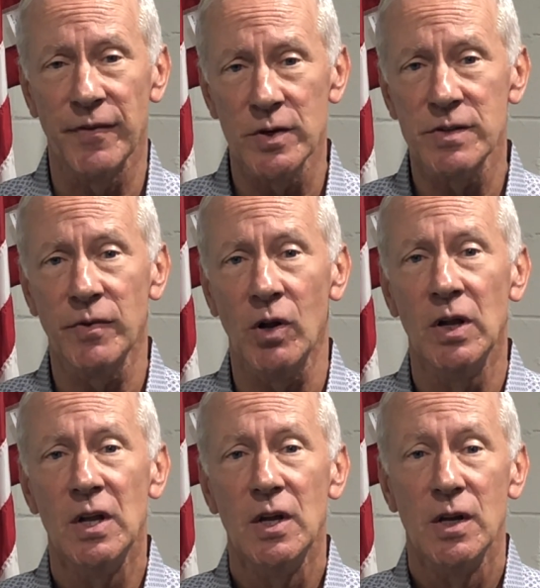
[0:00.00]
First of
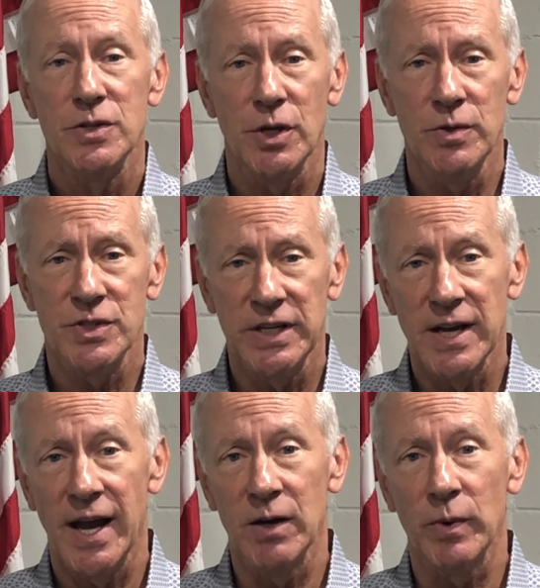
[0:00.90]
all, Tuesday
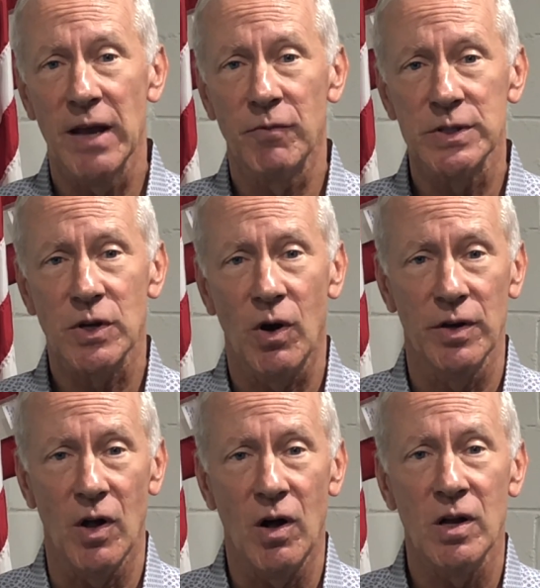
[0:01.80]
night we have what's
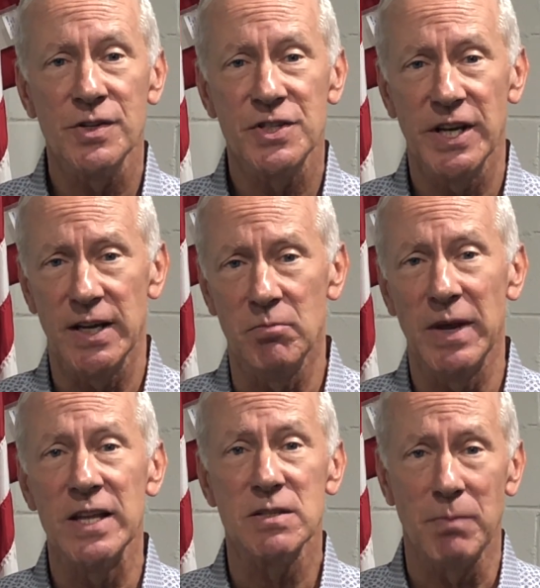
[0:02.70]
called an all-city
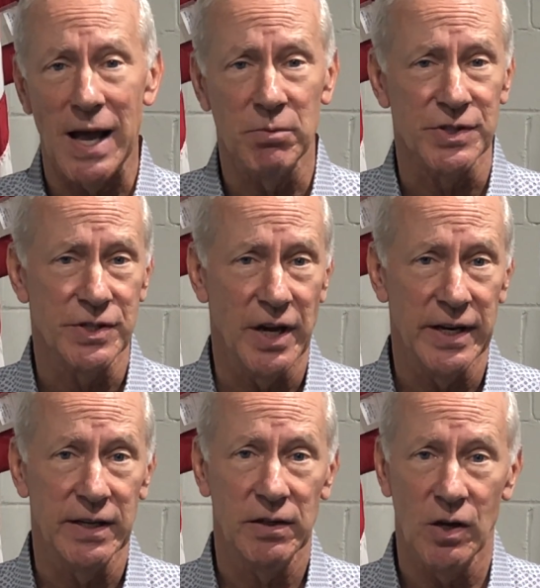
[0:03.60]
men's Bible
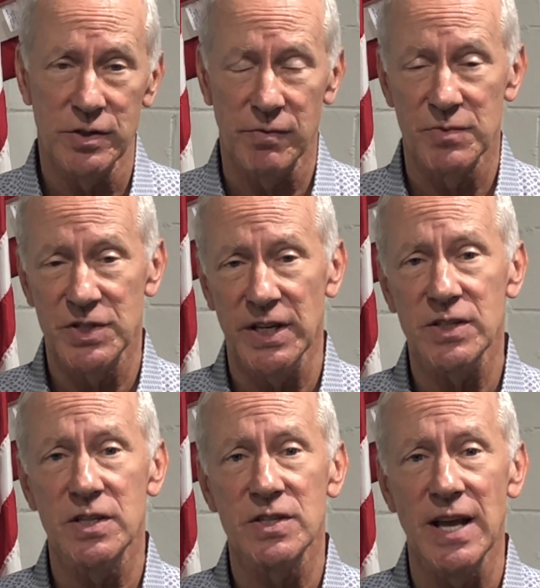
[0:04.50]
study. It goes from
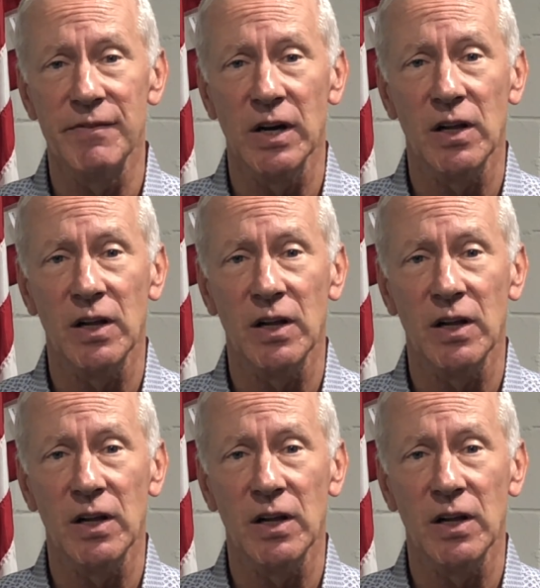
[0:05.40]
6 to 7